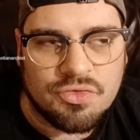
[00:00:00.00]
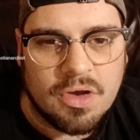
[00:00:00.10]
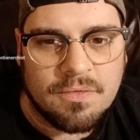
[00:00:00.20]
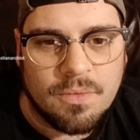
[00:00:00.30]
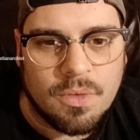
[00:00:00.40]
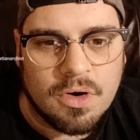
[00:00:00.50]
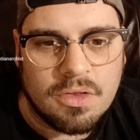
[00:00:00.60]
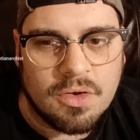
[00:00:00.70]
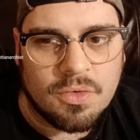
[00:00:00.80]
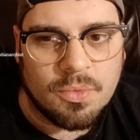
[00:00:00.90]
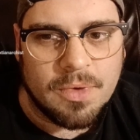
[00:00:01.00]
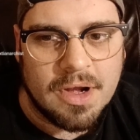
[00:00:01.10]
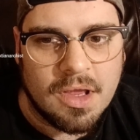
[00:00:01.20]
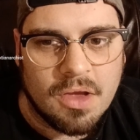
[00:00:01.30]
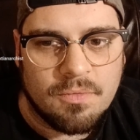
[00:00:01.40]
straightforward literal
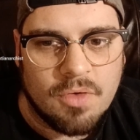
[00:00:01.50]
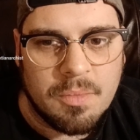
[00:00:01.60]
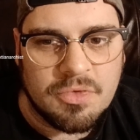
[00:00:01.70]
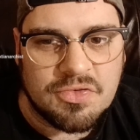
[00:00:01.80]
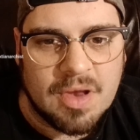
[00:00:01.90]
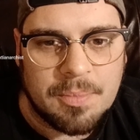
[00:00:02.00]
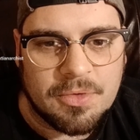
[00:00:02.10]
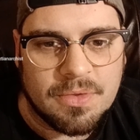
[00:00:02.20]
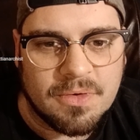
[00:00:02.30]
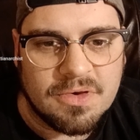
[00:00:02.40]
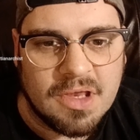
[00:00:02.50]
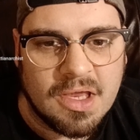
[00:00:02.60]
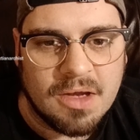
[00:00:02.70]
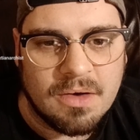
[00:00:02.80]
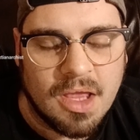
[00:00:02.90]
reading of Romans chapter
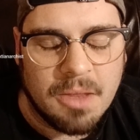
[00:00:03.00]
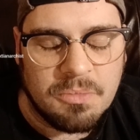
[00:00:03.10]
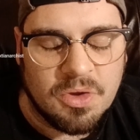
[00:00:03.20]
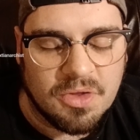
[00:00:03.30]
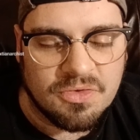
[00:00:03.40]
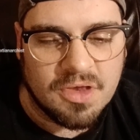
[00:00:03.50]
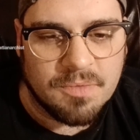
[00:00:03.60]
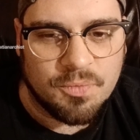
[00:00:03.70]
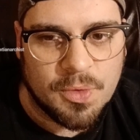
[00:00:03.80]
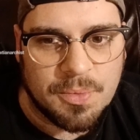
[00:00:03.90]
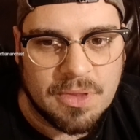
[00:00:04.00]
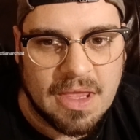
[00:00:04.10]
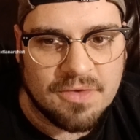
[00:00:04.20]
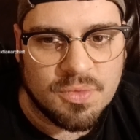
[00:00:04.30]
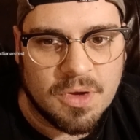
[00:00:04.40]
13, and you can see frequently
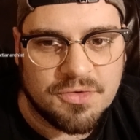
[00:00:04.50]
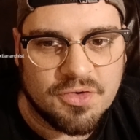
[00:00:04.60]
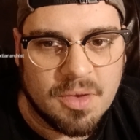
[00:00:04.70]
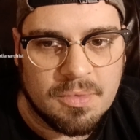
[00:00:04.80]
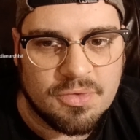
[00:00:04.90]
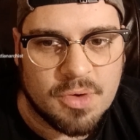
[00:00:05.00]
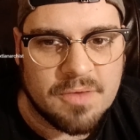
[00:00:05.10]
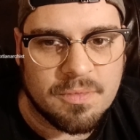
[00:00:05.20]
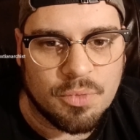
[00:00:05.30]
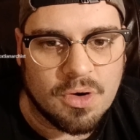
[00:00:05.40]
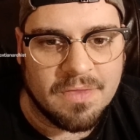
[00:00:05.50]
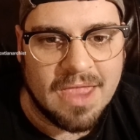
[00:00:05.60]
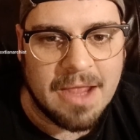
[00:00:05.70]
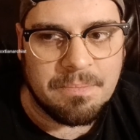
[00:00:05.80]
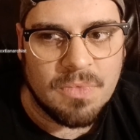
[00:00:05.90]
asked question number 3 for more on
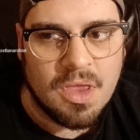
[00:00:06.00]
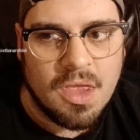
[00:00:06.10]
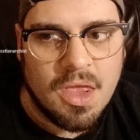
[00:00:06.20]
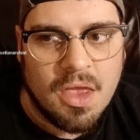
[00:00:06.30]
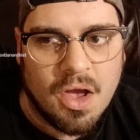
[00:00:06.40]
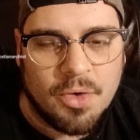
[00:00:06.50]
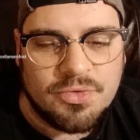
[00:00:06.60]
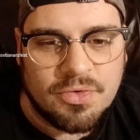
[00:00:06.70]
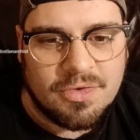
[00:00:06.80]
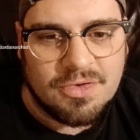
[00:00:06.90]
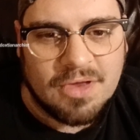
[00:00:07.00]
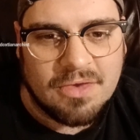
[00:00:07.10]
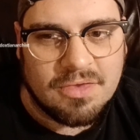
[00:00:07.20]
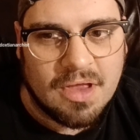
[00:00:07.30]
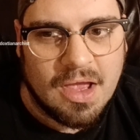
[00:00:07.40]
that, also
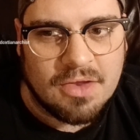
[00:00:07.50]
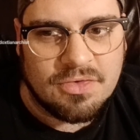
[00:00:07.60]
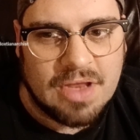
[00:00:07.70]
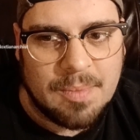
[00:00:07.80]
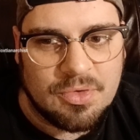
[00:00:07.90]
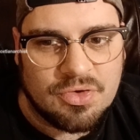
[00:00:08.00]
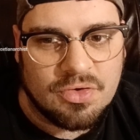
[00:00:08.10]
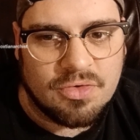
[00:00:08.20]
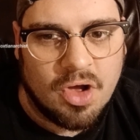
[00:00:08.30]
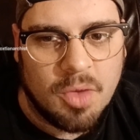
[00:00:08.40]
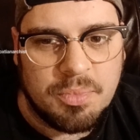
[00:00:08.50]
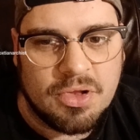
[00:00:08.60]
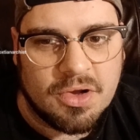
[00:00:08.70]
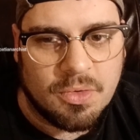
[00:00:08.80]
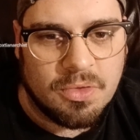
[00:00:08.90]
suggests that God establishes all
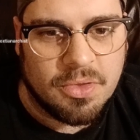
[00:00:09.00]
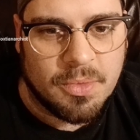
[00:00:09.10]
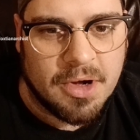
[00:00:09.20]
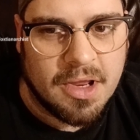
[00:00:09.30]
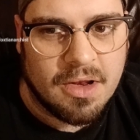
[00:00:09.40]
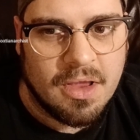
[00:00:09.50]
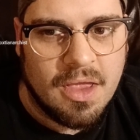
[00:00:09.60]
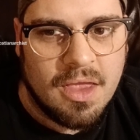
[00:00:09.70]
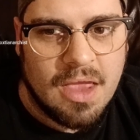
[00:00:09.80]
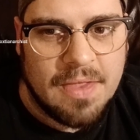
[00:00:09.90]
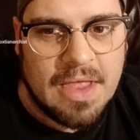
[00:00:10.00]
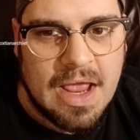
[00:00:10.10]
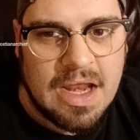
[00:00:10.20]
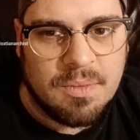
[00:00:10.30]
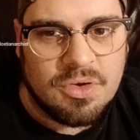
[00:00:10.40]
political authority, and that
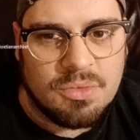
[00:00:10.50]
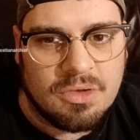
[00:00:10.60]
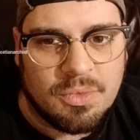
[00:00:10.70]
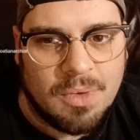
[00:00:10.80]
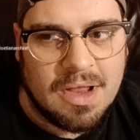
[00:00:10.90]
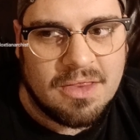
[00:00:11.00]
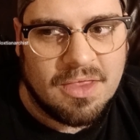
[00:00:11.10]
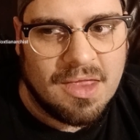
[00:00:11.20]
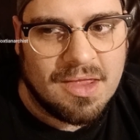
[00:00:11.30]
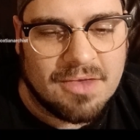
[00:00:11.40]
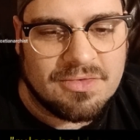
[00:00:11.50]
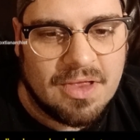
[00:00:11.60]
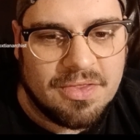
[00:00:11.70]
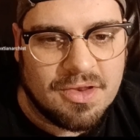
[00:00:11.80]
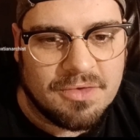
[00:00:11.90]
anyone doing the right thing has
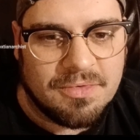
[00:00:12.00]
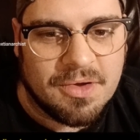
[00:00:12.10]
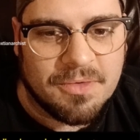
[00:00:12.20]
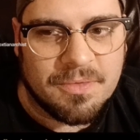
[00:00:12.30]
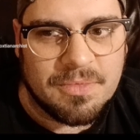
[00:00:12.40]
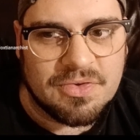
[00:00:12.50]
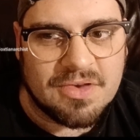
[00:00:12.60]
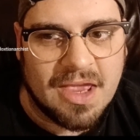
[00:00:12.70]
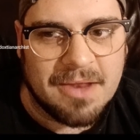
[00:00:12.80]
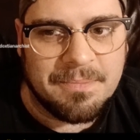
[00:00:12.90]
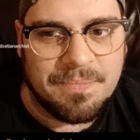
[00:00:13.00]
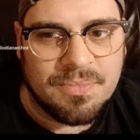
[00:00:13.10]
nothing to fear from the state.